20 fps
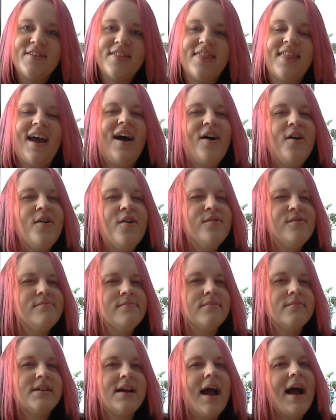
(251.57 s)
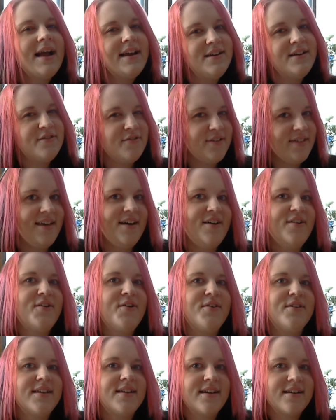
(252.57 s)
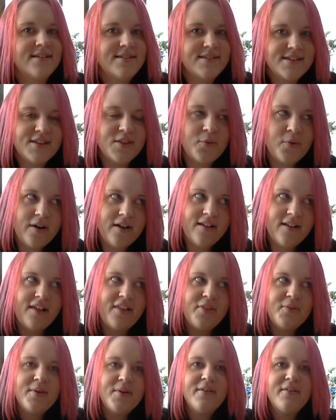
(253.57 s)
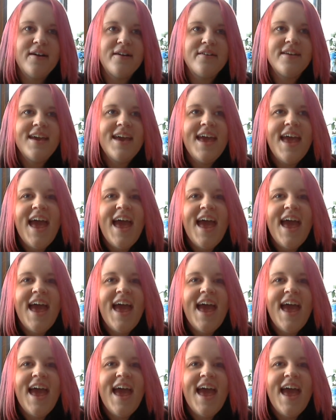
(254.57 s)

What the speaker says: without holding on to the wall all the way around.